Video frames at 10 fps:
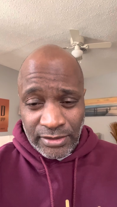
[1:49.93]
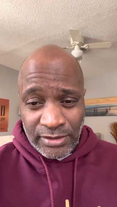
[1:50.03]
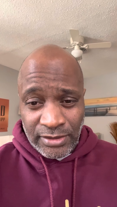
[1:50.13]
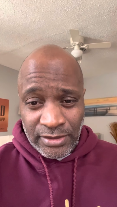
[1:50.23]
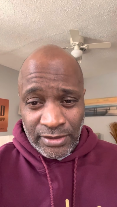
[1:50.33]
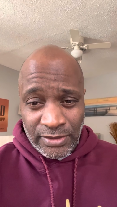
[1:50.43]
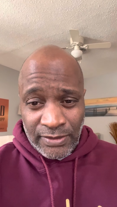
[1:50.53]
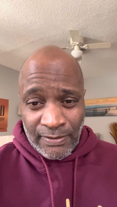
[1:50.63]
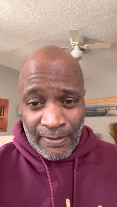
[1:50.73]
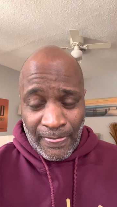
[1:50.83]

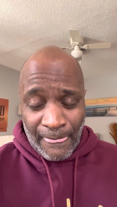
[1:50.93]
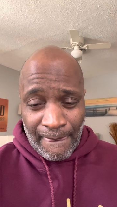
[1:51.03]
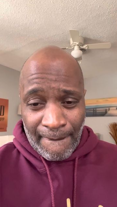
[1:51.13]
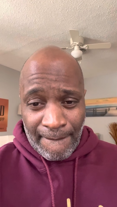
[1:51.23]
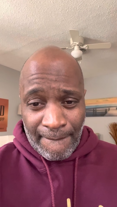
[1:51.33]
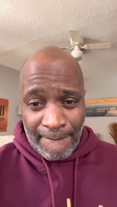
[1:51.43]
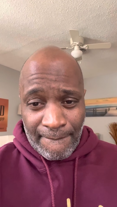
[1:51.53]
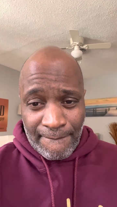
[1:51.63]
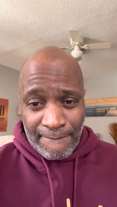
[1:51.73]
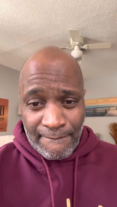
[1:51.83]

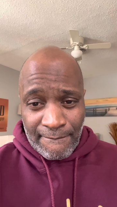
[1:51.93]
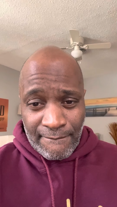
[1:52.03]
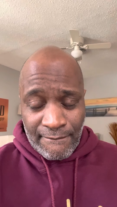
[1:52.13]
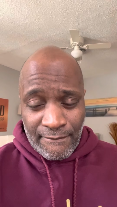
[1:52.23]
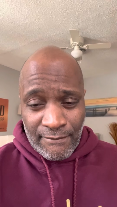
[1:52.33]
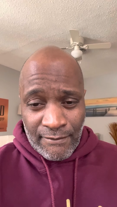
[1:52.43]
Nothing is said.